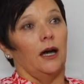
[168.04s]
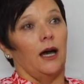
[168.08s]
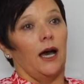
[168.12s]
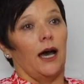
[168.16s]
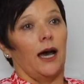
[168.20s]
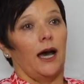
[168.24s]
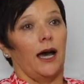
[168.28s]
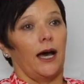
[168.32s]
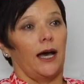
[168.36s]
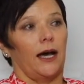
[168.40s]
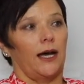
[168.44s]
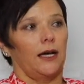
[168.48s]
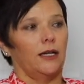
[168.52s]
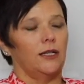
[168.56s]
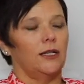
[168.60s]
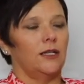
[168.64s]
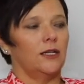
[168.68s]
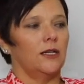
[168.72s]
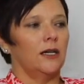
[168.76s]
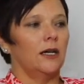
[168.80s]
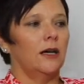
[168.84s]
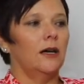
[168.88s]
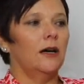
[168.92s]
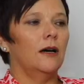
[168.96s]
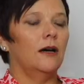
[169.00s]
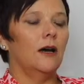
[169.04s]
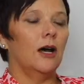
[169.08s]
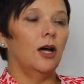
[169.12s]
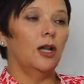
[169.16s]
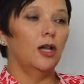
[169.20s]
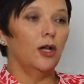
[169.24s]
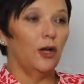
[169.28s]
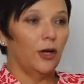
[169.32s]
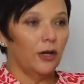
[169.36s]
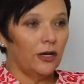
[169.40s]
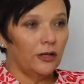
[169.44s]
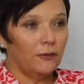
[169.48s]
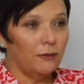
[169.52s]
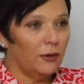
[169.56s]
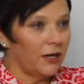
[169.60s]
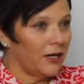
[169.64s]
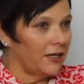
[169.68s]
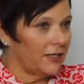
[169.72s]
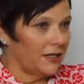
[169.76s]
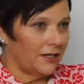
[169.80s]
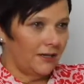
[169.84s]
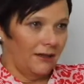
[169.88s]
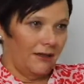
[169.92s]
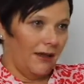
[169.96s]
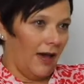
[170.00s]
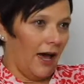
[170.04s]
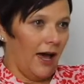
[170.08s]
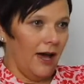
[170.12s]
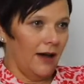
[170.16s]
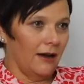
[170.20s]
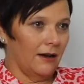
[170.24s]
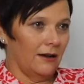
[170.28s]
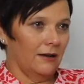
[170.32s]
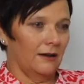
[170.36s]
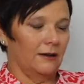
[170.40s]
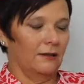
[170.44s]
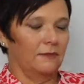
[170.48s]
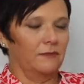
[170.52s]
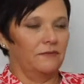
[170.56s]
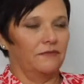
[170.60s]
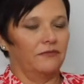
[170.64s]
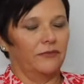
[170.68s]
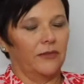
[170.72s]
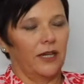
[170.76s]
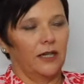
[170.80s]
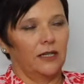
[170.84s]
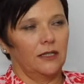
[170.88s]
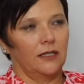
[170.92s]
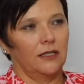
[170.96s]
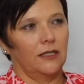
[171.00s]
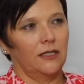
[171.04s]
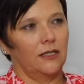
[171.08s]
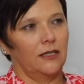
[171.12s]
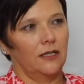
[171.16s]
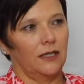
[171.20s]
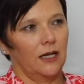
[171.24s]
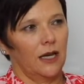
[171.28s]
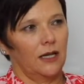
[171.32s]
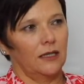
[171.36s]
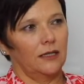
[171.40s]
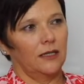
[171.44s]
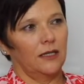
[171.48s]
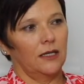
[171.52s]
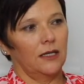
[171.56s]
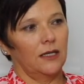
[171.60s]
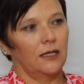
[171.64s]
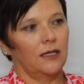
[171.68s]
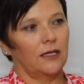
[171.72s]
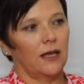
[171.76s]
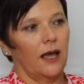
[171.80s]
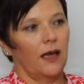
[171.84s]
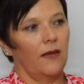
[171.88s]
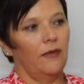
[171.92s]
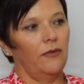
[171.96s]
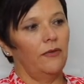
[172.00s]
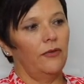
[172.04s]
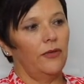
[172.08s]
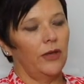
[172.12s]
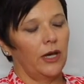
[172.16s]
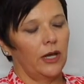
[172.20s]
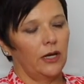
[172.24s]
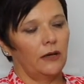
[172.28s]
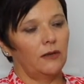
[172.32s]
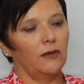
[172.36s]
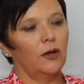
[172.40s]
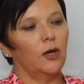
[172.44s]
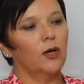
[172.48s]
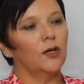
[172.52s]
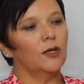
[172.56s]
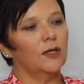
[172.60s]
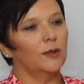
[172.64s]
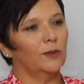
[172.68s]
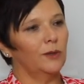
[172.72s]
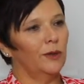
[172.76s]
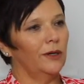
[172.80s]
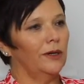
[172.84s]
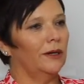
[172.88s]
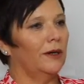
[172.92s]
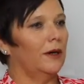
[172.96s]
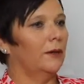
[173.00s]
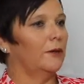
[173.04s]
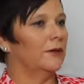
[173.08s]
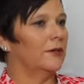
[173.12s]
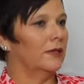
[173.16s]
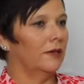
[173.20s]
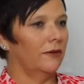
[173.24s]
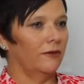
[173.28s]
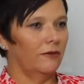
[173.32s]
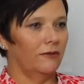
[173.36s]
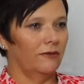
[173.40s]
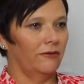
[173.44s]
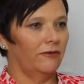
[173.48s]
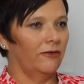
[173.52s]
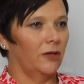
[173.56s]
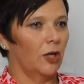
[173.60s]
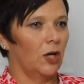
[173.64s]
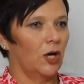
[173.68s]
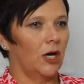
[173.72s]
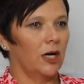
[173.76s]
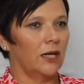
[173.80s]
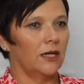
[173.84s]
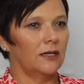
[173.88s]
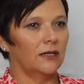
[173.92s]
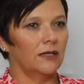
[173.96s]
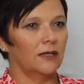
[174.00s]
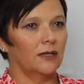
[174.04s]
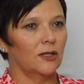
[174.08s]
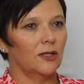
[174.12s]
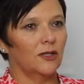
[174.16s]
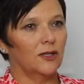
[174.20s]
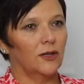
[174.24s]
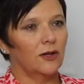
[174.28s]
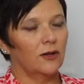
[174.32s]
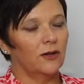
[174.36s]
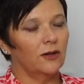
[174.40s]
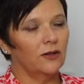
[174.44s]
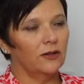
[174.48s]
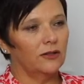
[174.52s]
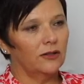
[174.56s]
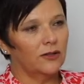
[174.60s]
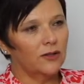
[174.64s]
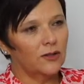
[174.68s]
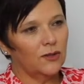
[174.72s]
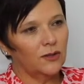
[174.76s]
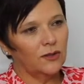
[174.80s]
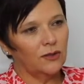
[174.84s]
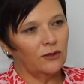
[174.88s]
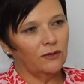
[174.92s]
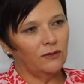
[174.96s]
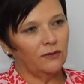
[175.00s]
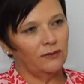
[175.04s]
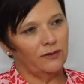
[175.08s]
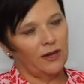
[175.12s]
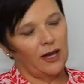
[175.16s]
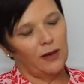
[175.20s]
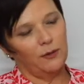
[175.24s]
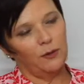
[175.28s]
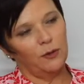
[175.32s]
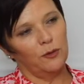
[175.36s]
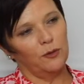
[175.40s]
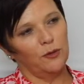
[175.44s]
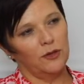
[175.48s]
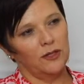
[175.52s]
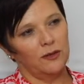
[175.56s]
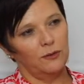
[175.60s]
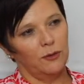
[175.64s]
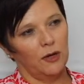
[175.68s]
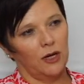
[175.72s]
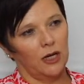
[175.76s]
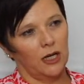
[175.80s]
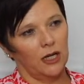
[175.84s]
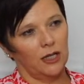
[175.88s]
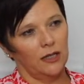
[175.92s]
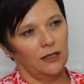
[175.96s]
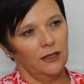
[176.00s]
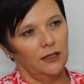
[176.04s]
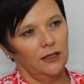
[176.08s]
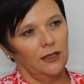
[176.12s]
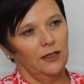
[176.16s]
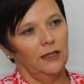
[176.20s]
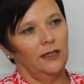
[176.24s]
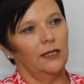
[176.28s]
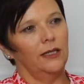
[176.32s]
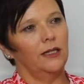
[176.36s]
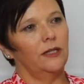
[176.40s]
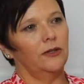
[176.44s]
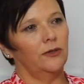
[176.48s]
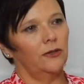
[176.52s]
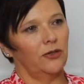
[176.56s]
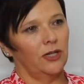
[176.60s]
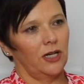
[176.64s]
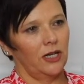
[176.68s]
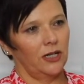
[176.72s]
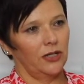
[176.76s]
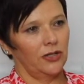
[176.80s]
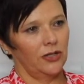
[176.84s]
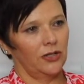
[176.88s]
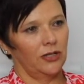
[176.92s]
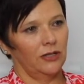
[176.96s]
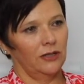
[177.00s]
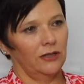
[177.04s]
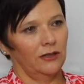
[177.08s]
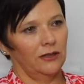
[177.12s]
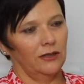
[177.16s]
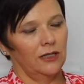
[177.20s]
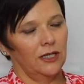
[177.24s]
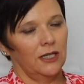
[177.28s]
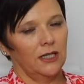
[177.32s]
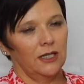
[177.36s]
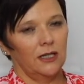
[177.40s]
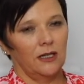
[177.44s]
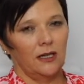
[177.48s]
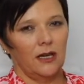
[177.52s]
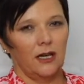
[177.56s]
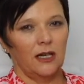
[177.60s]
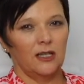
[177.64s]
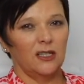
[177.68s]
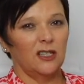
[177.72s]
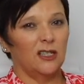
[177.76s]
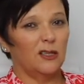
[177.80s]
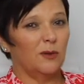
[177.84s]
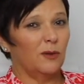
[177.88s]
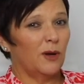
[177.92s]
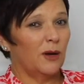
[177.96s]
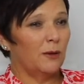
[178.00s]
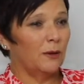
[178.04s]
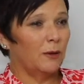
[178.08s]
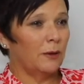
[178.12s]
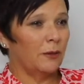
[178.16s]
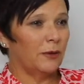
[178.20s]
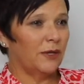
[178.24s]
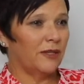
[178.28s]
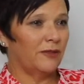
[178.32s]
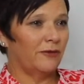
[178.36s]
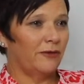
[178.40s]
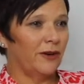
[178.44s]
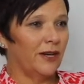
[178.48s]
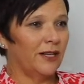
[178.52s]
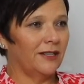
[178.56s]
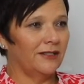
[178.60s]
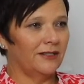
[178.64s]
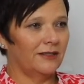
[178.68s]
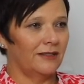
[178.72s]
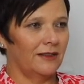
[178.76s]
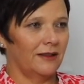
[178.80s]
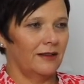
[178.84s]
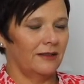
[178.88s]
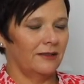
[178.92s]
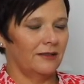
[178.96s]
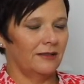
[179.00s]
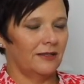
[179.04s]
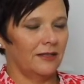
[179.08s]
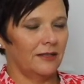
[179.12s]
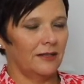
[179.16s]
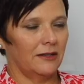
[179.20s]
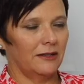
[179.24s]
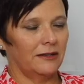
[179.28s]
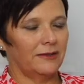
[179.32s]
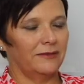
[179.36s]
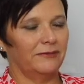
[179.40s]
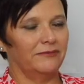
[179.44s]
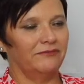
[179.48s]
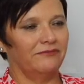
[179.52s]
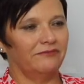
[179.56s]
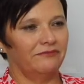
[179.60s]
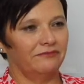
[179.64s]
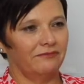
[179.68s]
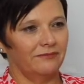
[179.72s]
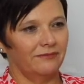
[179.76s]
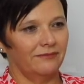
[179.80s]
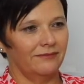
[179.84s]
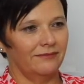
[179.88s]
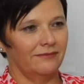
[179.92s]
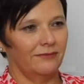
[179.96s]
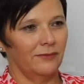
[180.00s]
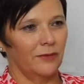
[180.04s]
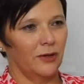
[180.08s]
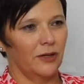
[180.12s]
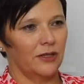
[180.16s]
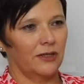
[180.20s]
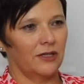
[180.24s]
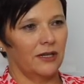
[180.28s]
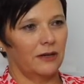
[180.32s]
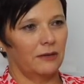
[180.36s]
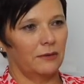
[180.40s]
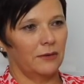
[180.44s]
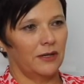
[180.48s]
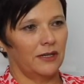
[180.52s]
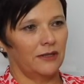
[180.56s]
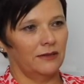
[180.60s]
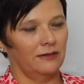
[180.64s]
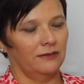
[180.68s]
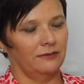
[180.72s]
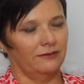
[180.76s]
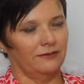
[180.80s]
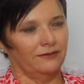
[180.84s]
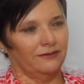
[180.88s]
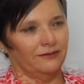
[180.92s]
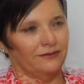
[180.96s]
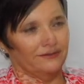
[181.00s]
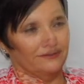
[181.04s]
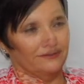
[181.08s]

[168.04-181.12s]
had alerted me to that and to Sassy's, and then in the hospital I was given flyers, and so sort of Emma was my introduction, and she's one of my best friends now, so it worked out well.